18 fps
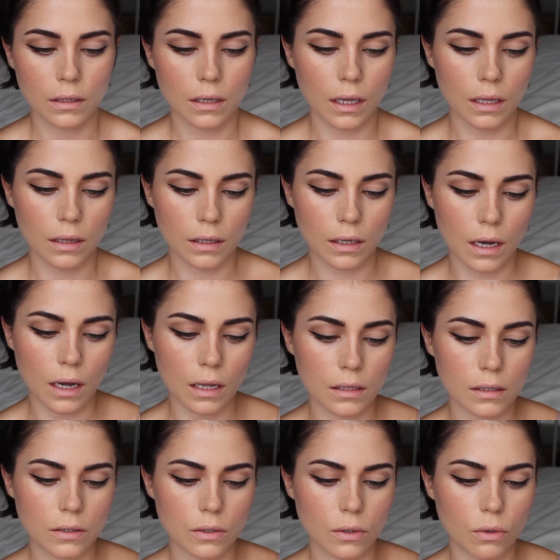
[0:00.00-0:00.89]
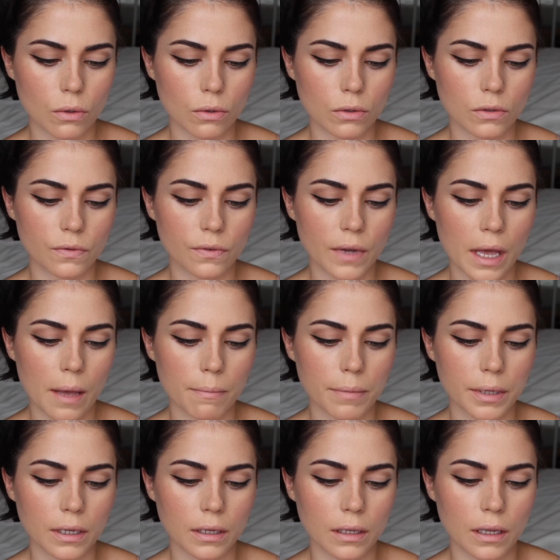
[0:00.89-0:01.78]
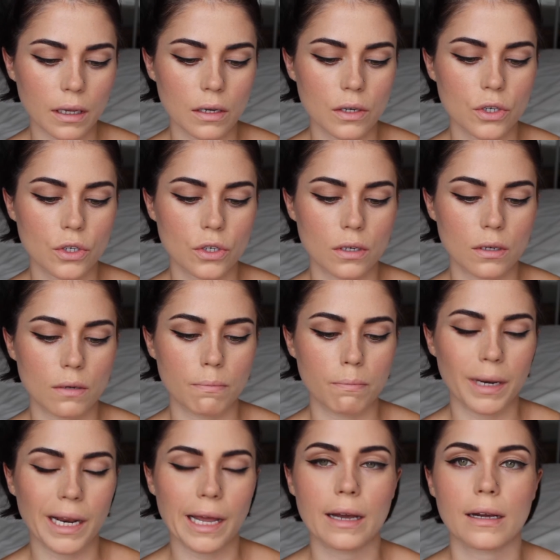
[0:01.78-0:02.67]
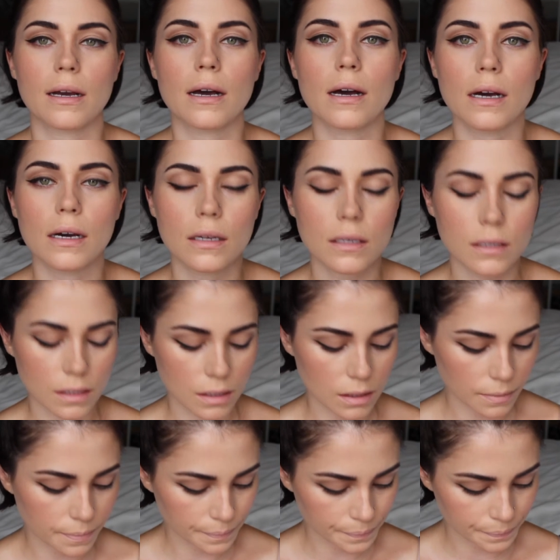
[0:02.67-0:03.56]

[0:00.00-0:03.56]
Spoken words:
and the color's called Vamp Collection Black Heart.